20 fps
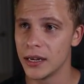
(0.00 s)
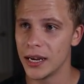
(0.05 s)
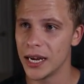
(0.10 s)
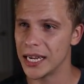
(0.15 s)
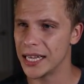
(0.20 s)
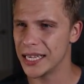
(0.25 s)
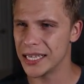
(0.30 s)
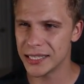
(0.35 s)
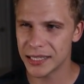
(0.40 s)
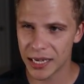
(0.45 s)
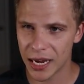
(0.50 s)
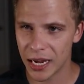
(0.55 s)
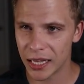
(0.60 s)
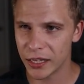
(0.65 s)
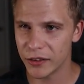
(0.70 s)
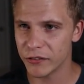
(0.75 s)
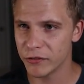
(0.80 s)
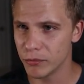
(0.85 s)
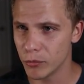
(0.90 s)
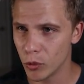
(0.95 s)
it is kind
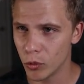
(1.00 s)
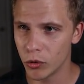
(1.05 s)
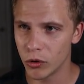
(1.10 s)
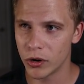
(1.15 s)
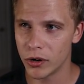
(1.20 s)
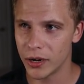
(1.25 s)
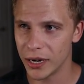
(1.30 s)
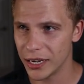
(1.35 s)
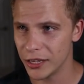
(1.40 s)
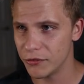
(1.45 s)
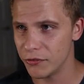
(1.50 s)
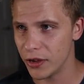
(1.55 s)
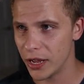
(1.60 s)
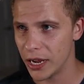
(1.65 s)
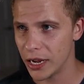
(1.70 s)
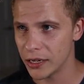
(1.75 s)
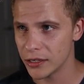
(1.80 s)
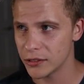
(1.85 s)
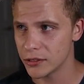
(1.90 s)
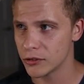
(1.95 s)
of more
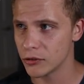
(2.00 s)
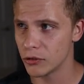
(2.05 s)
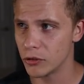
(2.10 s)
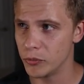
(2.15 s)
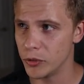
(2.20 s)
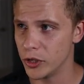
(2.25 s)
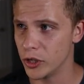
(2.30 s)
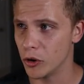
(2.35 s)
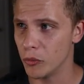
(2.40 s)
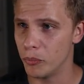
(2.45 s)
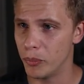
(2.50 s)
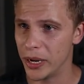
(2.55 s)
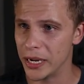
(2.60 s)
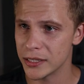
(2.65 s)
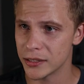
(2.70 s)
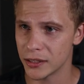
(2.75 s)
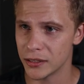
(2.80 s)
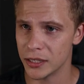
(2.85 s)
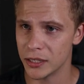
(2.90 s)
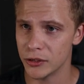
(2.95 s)
advanced or,
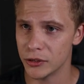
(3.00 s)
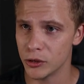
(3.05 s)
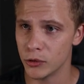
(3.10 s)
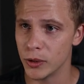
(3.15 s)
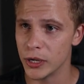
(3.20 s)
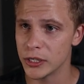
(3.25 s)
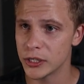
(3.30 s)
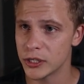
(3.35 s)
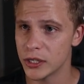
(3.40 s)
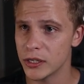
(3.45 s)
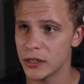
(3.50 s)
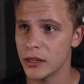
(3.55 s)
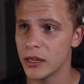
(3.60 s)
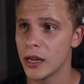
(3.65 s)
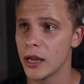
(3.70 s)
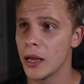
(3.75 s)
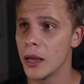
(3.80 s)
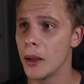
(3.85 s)
based on intuition,